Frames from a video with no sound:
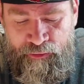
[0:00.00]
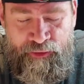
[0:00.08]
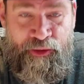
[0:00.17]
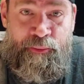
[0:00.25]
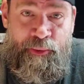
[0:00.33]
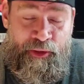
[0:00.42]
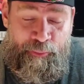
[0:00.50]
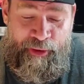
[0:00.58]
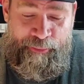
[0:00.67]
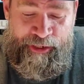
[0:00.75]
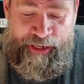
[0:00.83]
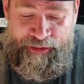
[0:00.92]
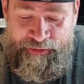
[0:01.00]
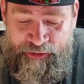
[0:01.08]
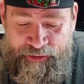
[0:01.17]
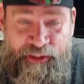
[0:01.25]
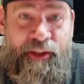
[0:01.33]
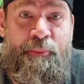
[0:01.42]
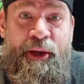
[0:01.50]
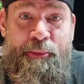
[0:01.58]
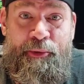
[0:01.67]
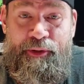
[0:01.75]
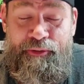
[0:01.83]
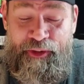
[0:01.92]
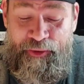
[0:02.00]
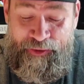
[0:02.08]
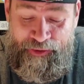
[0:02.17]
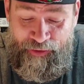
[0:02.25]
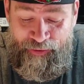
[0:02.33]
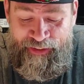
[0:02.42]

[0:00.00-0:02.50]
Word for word: Excuse me, a little pepper gas. I just did a pepper review, so.